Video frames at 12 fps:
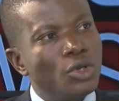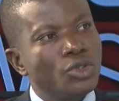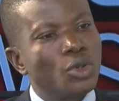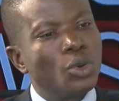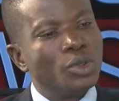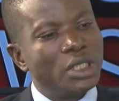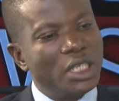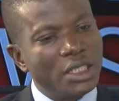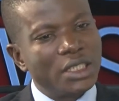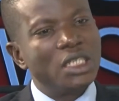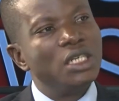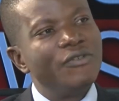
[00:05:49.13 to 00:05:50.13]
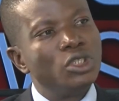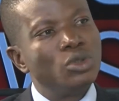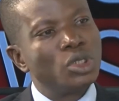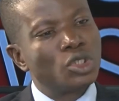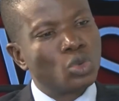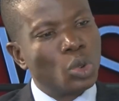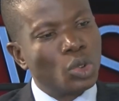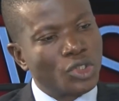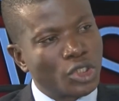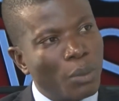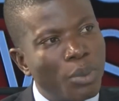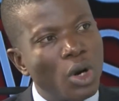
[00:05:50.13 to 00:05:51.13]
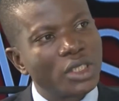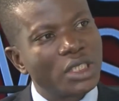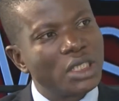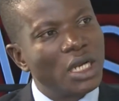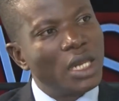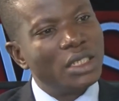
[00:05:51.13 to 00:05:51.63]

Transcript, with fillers: So these individuals will support